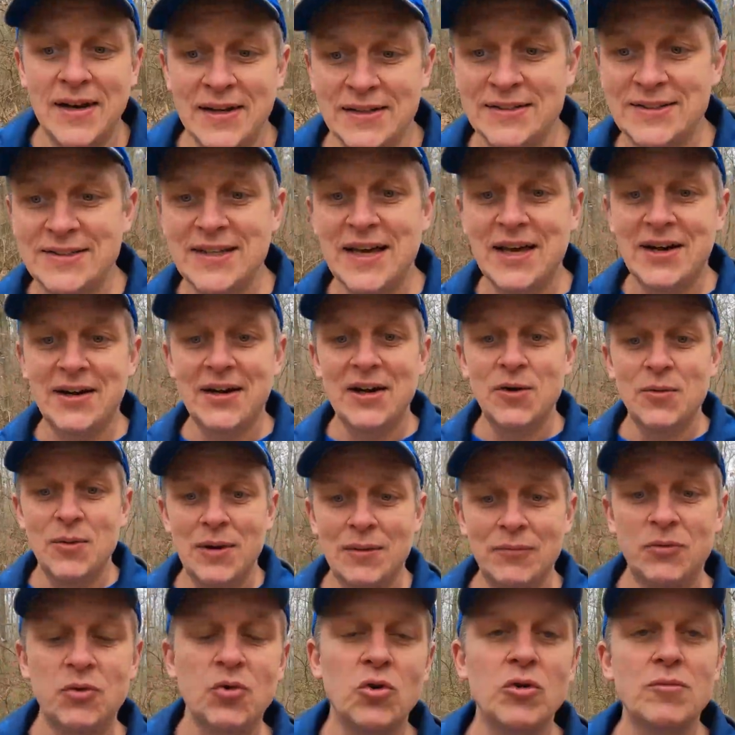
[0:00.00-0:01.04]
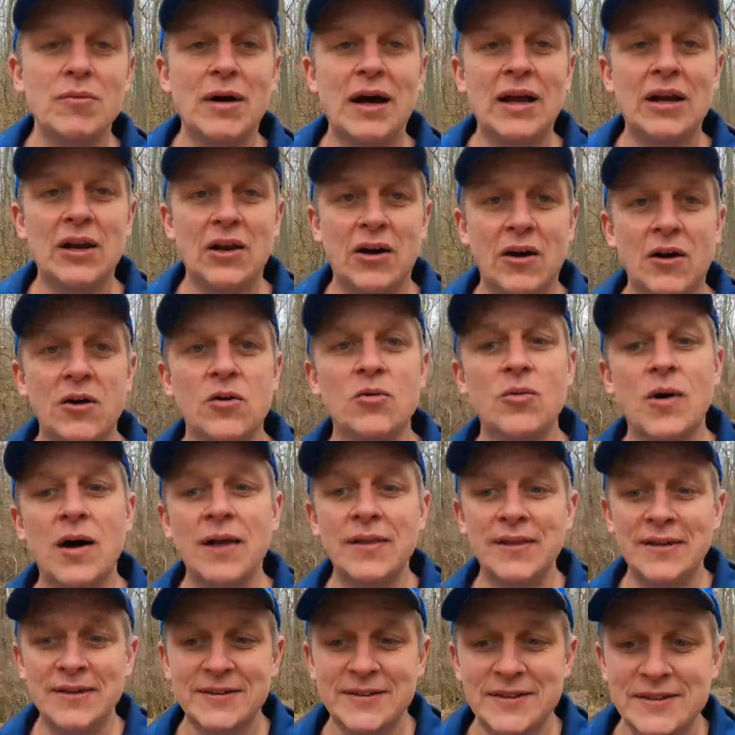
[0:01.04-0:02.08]
then on Saturday, when I'm doing my long
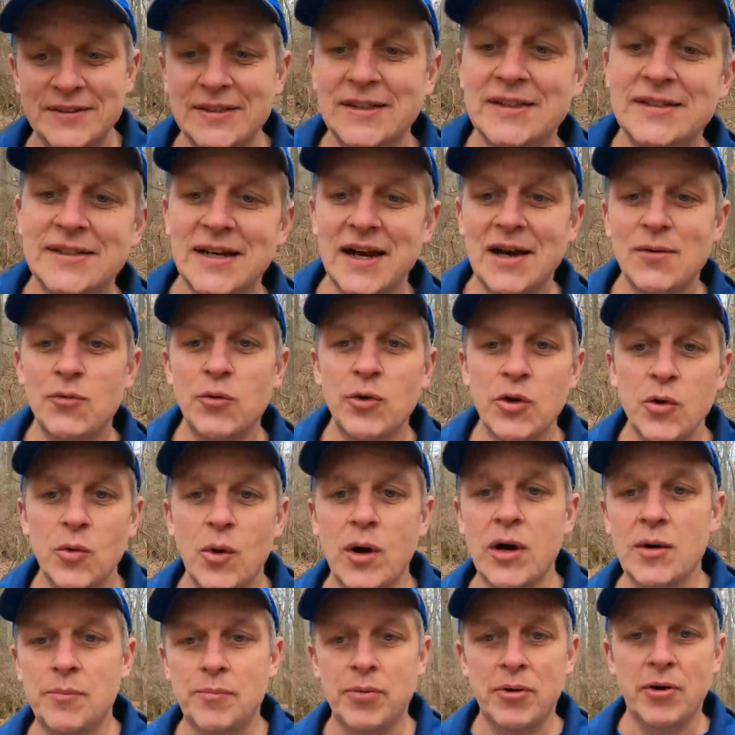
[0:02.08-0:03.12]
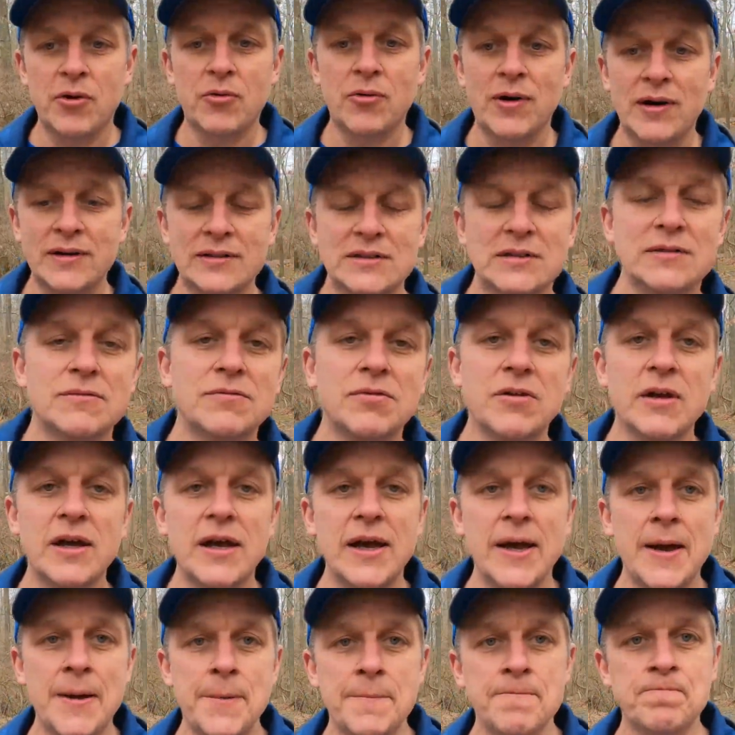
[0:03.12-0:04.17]
run, this is the time where you want to
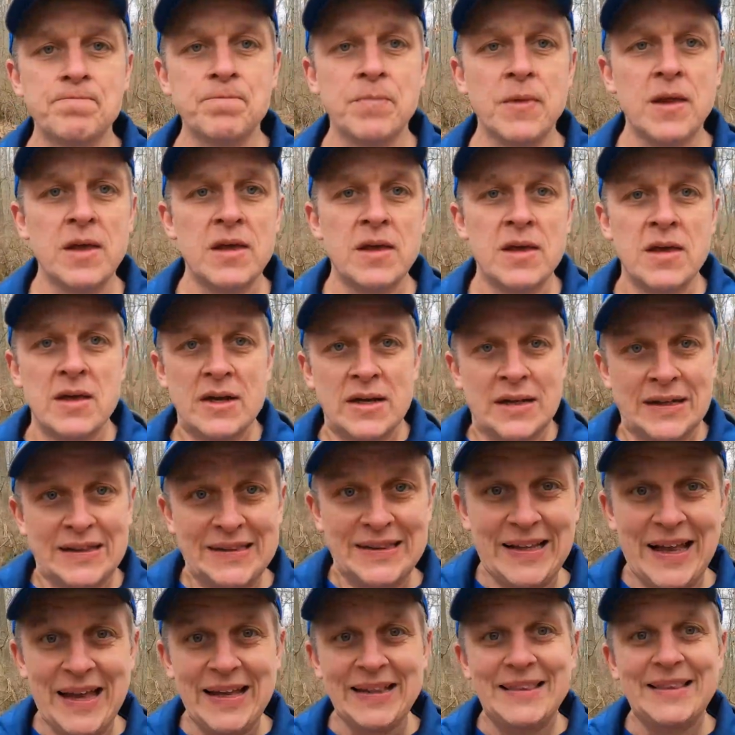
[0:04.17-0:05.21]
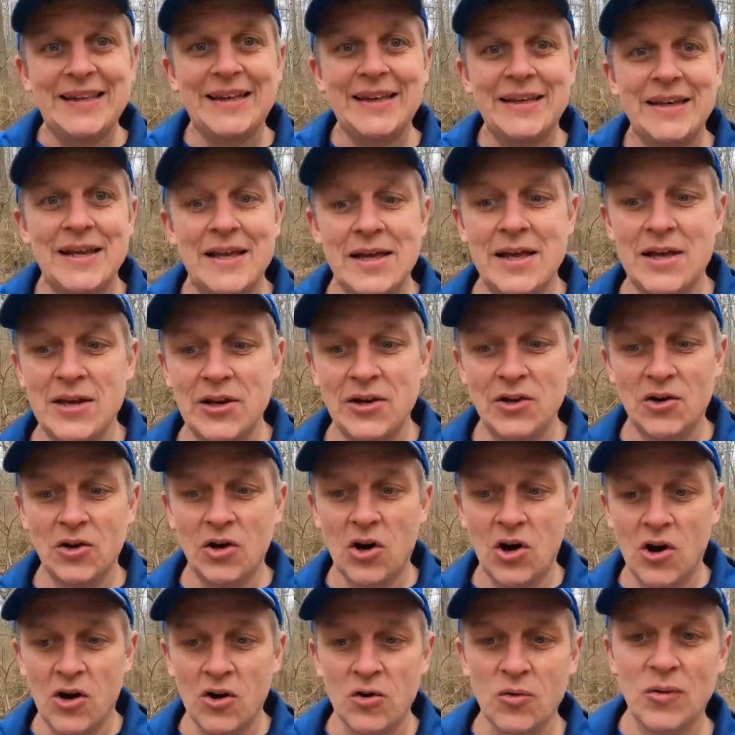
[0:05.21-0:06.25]
progressively lengthen your
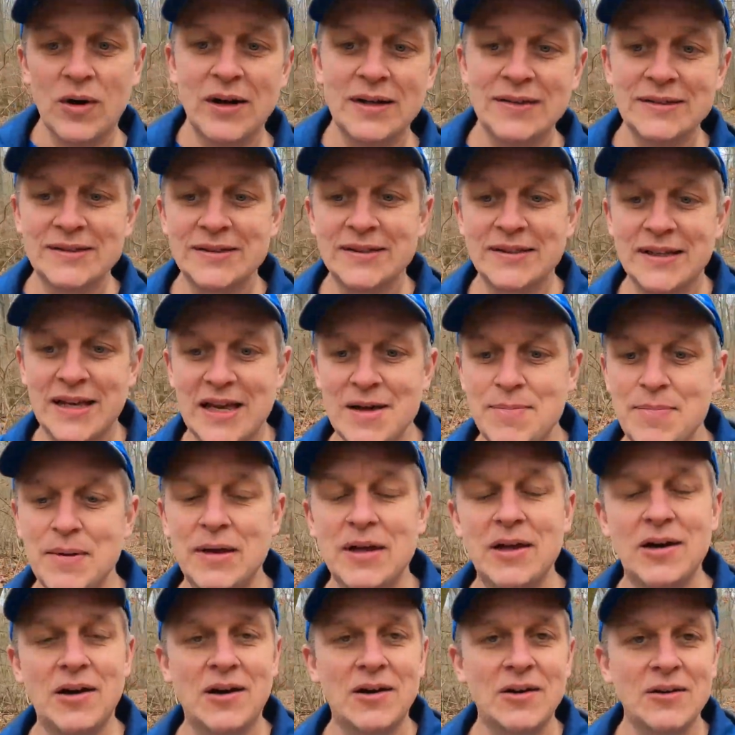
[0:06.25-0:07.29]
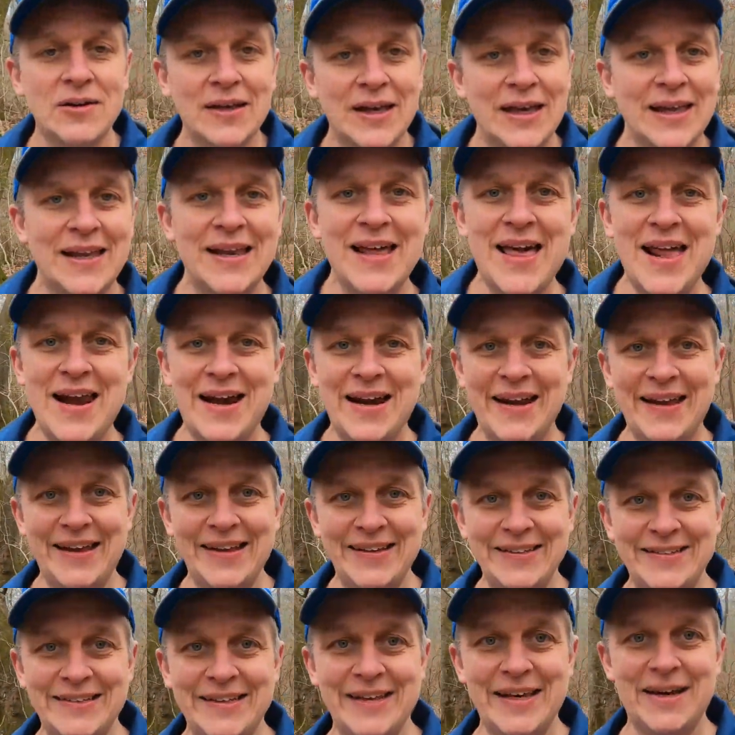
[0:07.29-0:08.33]
long runs, keeping it all again at an
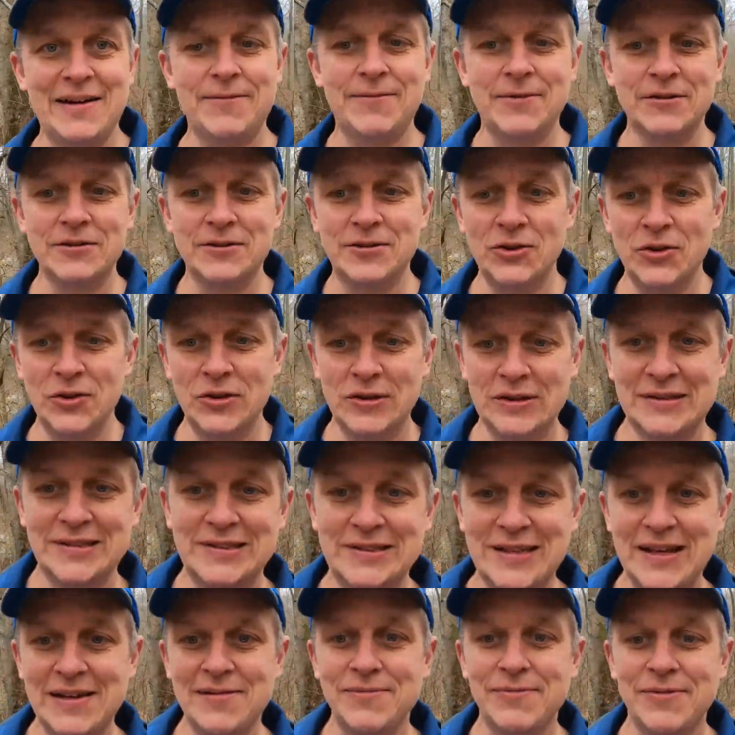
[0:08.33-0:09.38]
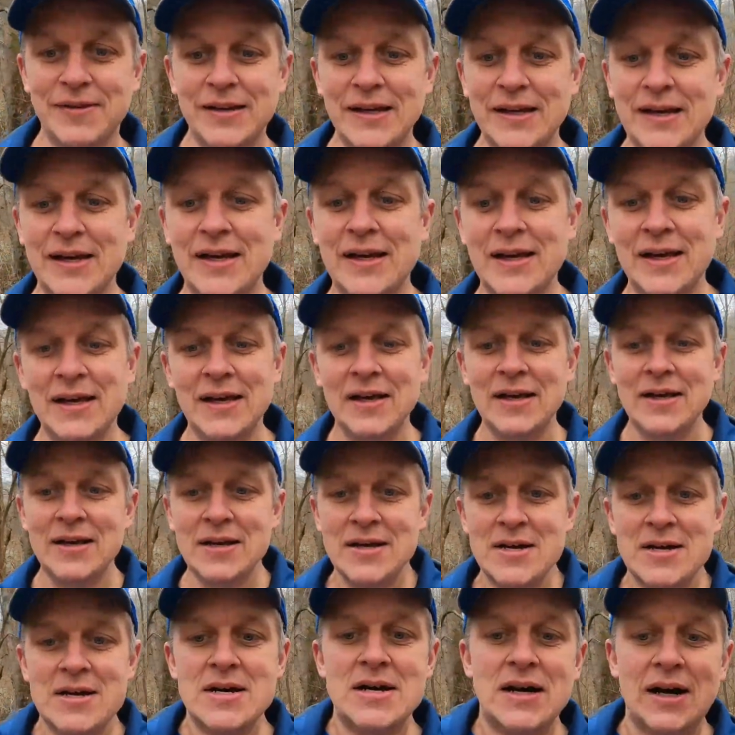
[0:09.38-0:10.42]
easy effort so you can safely
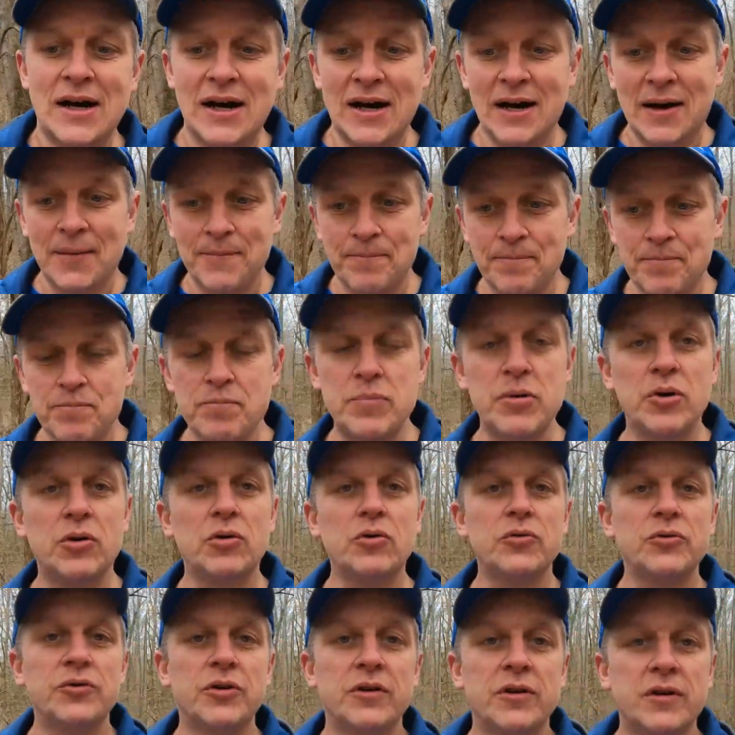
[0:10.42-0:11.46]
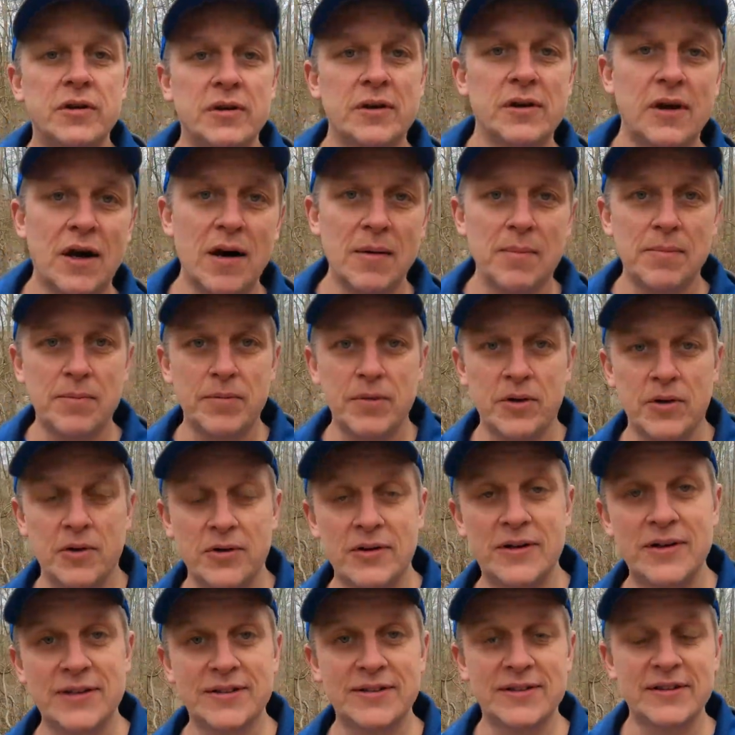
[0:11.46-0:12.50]
build up your
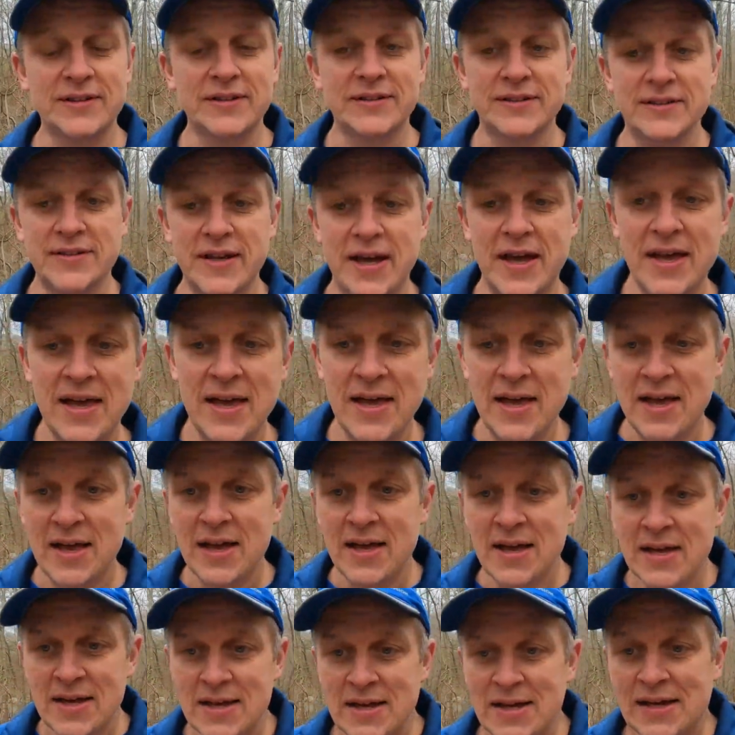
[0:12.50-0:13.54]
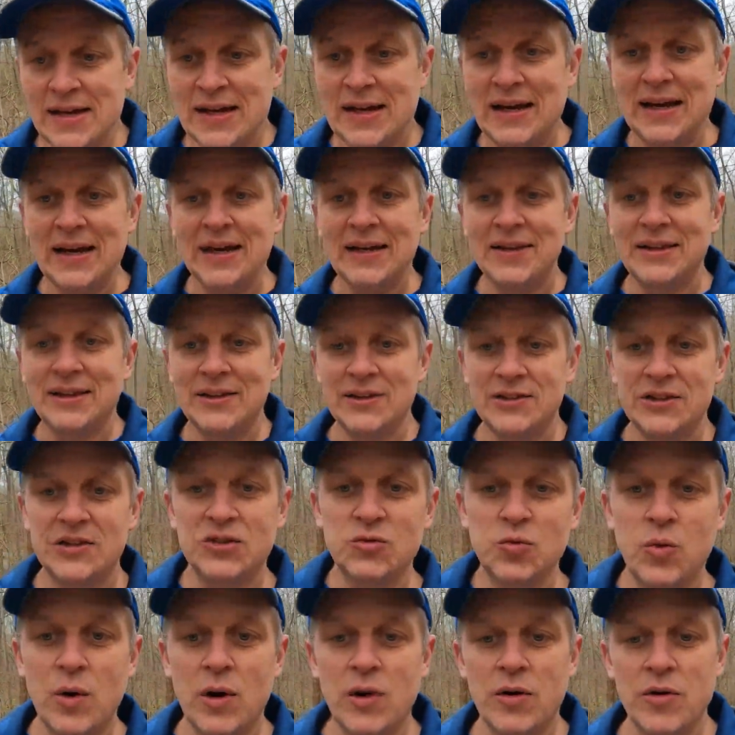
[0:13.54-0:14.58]
distance. And this
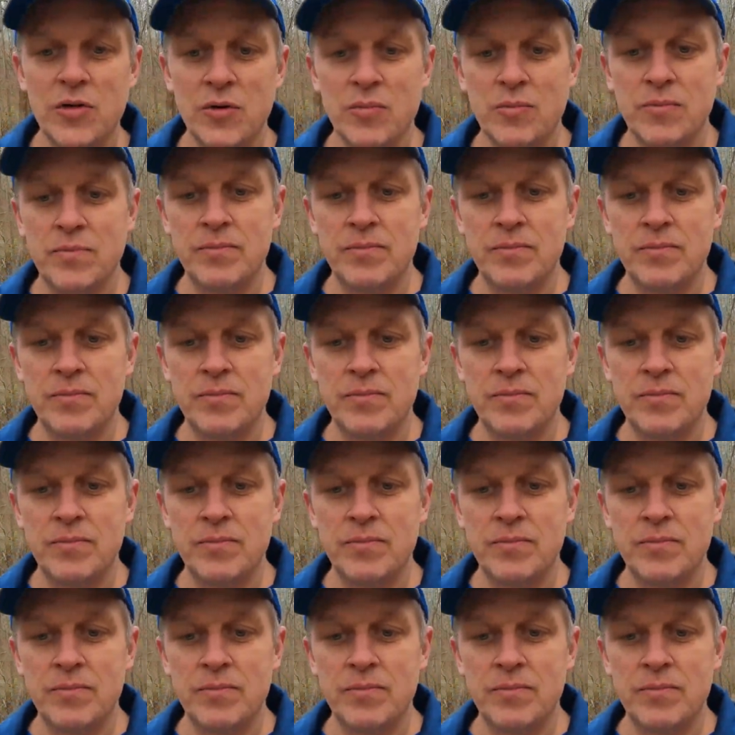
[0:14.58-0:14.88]
is where the